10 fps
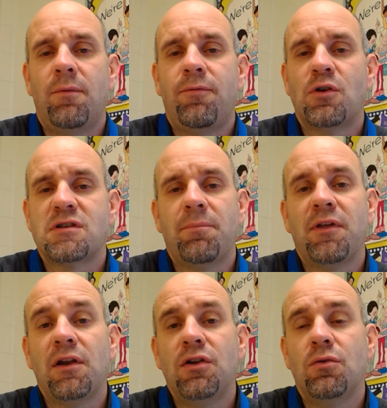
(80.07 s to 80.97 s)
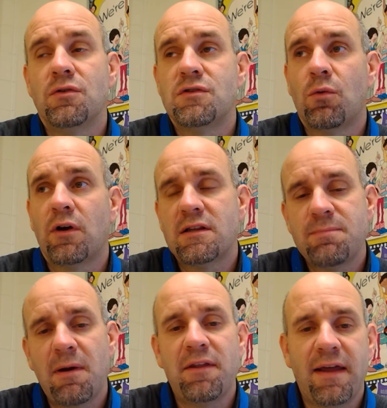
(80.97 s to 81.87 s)
for something new. So we're going to
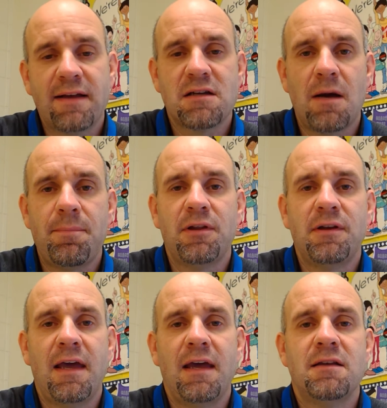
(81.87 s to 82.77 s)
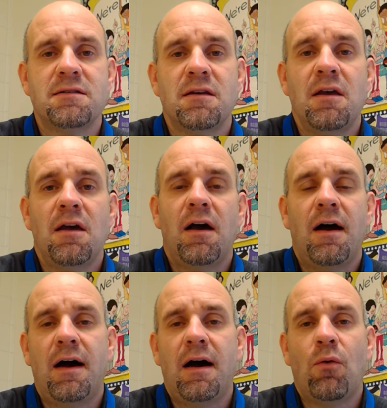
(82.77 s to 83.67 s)
spend the next couple of days
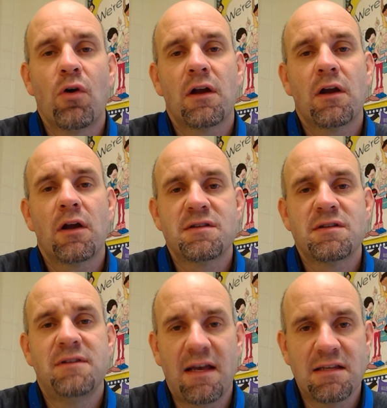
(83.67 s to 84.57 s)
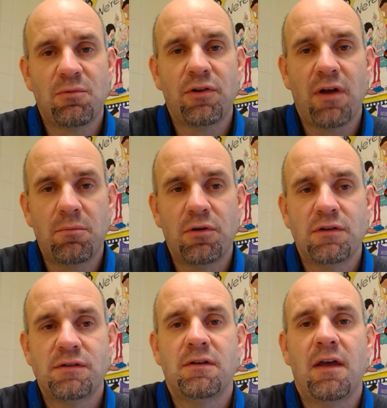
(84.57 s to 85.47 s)
working with some decimal
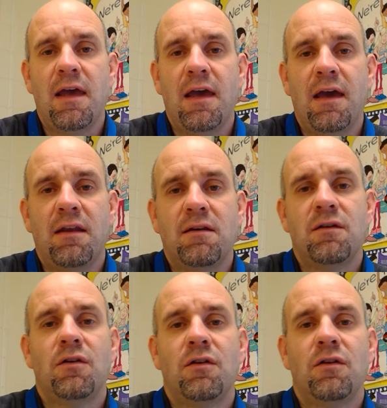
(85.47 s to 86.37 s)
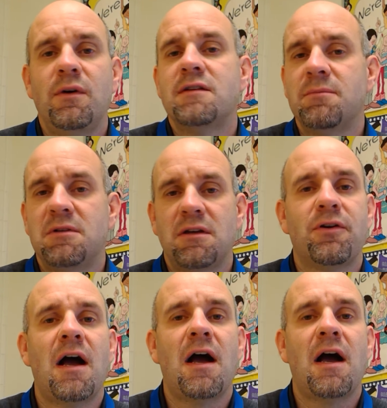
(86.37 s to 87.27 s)
numbers and doing some
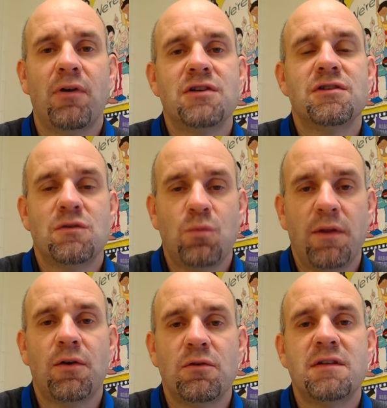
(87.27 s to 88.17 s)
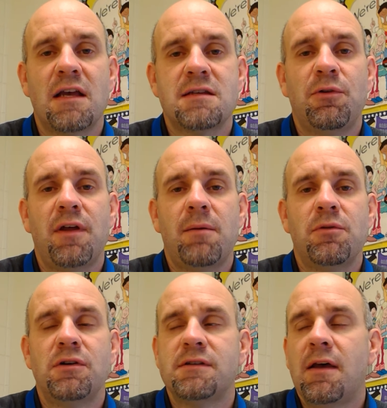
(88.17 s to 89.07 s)
different operations with those decimal
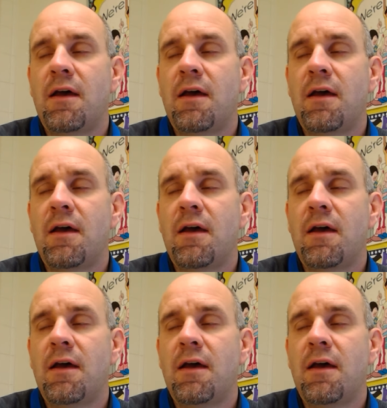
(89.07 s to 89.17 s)
numbers,